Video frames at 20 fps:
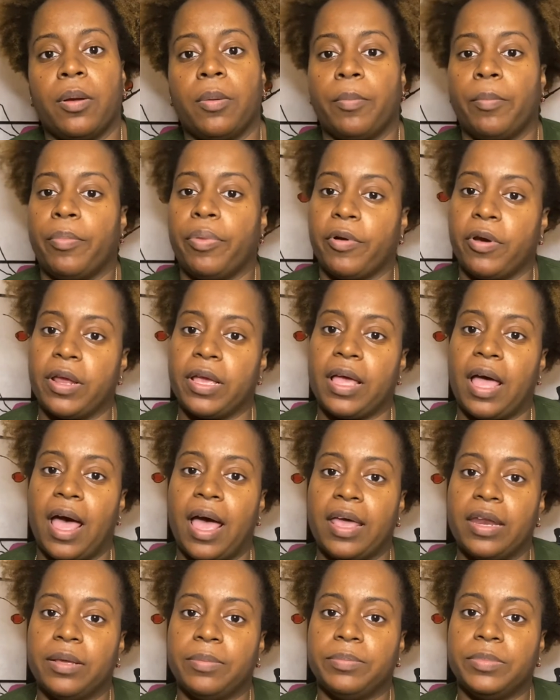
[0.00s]
bring
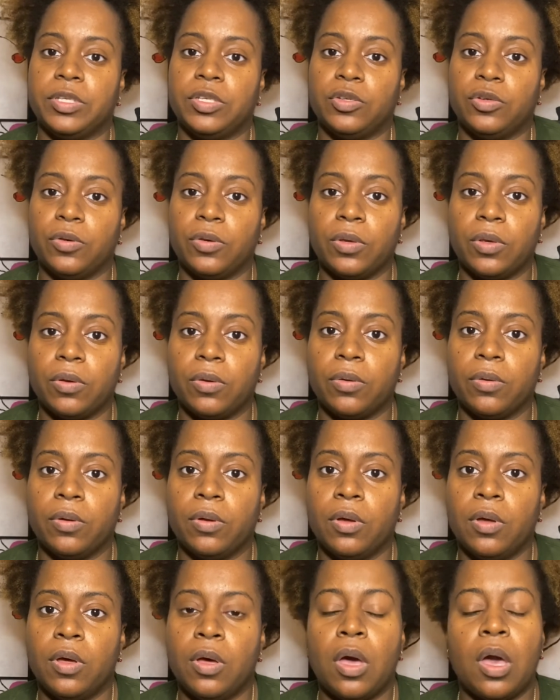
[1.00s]
items to you
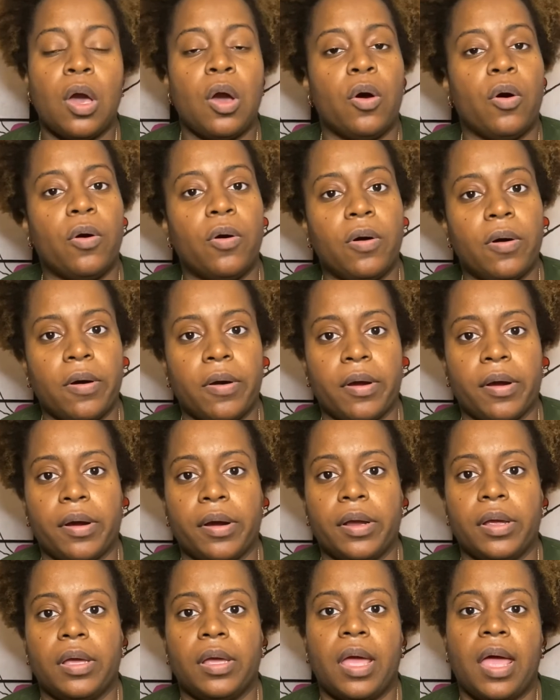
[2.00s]
or
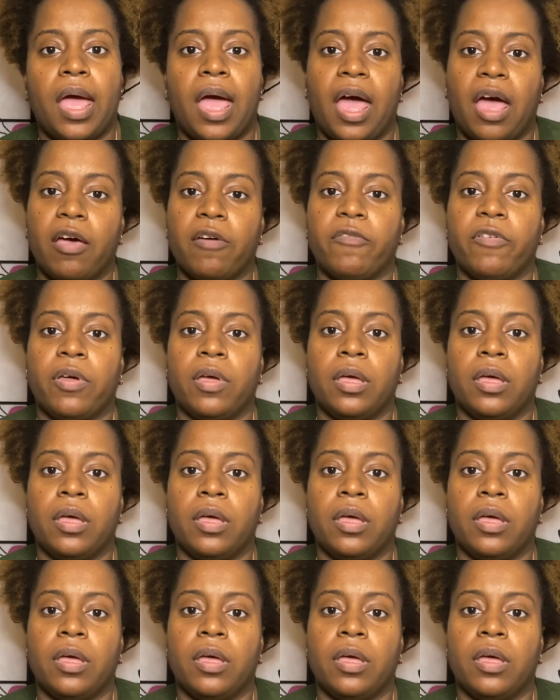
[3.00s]
have